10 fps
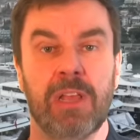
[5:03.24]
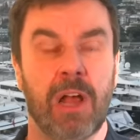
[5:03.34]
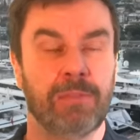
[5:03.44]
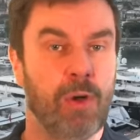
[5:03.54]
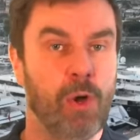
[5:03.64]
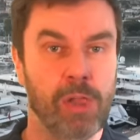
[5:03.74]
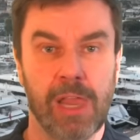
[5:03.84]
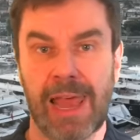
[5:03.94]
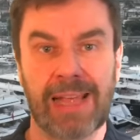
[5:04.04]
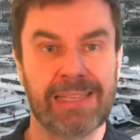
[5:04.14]
of all the
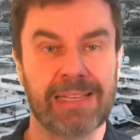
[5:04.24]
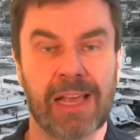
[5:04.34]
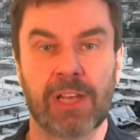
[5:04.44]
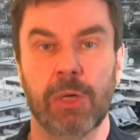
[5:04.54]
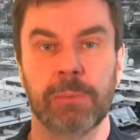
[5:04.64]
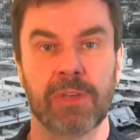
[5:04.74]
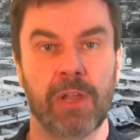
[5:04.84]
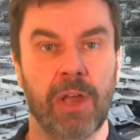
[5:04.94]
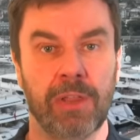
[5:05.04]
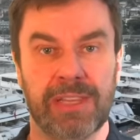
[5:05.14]
lighting that comes
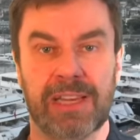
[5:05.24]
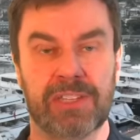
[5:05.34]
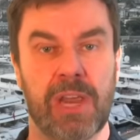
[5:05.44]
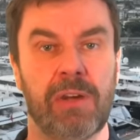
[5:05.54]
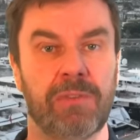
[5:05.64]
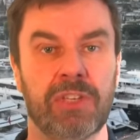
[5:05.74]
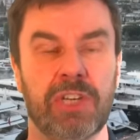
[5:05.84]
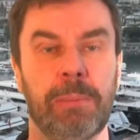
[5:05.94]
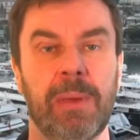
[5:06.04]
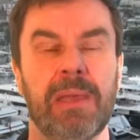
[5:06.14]
on on the exterior of the
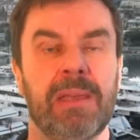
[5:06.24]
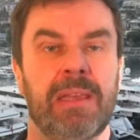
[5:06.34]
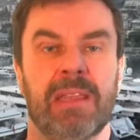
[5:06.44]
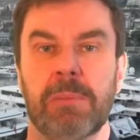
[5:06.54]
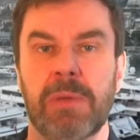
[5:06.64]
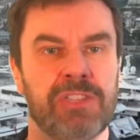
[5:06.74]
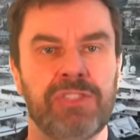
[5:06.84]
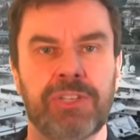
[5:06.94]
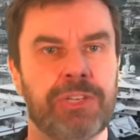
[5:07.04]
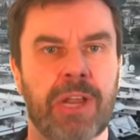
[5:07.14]
ship, the
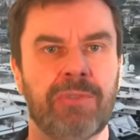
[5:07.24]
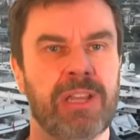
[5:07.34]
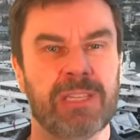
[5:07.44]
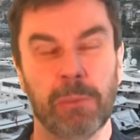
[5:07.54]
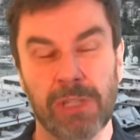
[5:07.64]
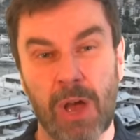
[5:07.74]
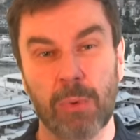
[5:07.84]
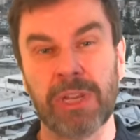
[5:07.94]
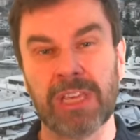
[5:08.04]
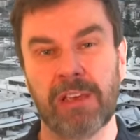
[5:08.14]
emergency generator will
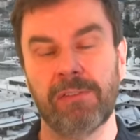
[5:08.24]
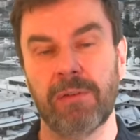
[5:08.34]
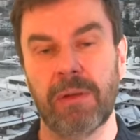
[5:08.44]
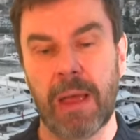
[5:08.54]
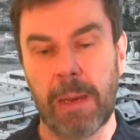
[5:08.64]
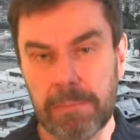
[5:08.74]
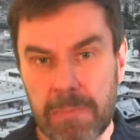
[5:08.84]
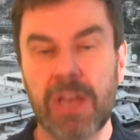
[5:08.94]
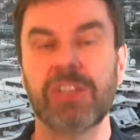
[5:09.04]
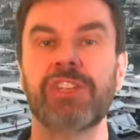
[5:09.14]
only give
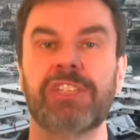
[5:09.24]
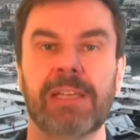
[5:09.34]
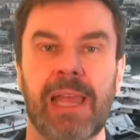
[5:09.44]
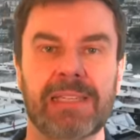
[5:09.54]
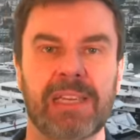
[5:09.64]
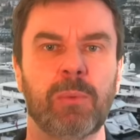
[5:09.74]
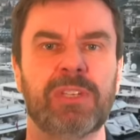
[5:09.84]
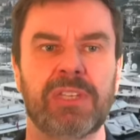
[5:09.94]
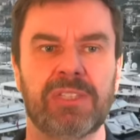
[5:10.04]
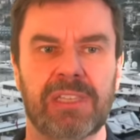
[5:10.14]
emergency lighting,
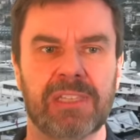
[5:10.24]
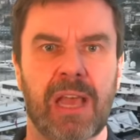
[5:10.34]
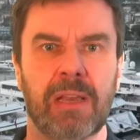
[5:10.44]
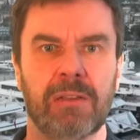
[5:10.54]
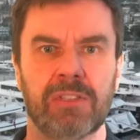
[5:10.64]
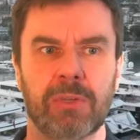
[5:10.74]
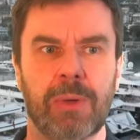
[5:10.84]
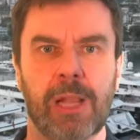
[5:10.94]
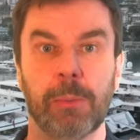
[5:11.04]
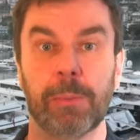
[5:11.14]
which is designed to
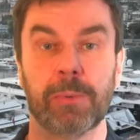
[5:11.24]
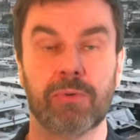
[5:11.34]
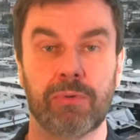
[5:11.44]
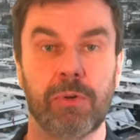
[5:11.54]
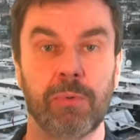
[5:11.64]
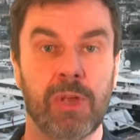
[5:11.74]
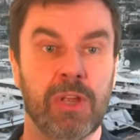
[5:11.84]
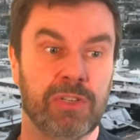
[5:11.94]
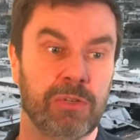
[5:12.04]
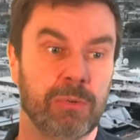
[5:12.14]
help crew
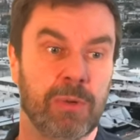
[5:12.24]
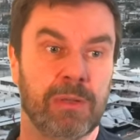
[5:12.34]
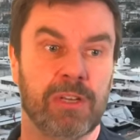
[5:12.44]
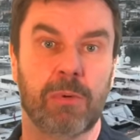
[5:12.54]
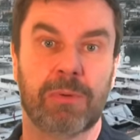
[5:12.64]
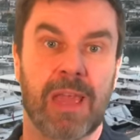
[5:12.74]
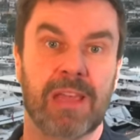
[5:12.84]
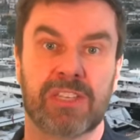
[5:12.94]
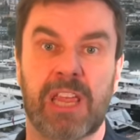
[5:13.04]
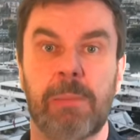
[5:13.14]
to you know
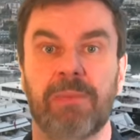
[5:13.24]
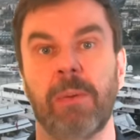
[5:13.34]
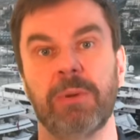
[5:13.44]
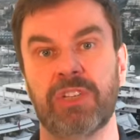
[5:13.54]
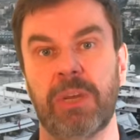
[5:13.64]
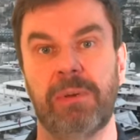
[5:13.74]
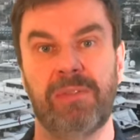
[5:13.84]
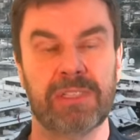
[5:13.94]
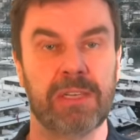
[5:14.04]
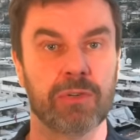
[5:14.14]
escape from a ship if
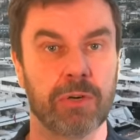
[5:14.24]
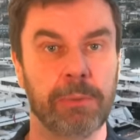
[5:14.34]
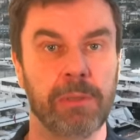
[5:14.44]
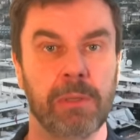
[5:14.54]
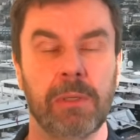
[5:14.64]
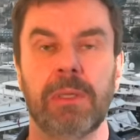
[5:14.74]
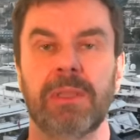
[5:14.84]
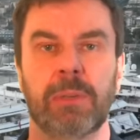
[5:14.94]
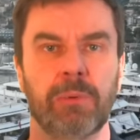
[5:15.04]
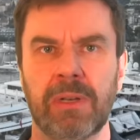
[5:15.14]
it's in trouble.
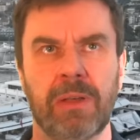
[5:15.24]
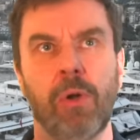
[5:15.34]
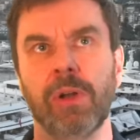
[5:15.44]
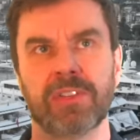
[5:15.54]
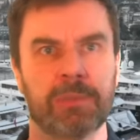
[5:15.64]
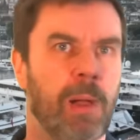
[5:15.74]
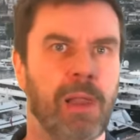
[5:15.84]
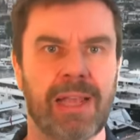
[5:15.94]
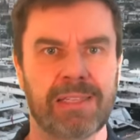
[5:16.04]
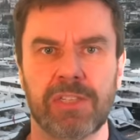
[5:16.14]
They wouldn't all the
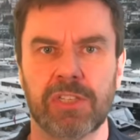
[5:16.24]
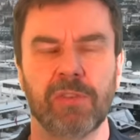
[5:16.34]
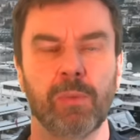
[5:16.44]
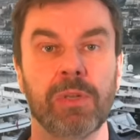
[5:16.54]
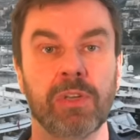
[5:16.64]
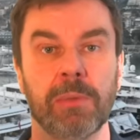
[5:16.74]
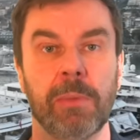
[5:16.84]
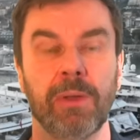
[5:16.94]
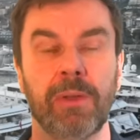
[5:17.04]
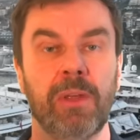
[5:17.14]
spotlights and stuff wouldn't come
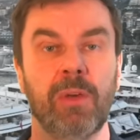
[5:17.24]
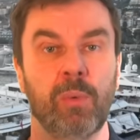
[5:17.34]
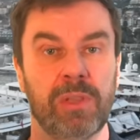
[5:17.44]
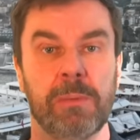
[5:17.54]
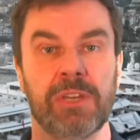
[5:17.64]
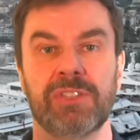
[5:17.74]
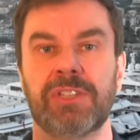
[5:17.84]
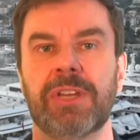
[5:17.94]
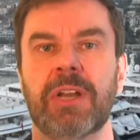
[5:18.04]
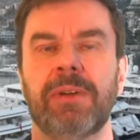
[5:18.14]
on with emergency
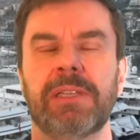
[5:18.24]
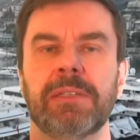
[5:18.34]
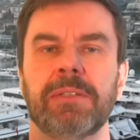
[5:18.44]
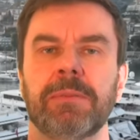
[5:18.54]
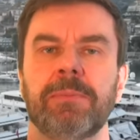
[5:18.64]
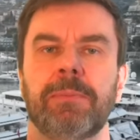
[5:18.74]
generators.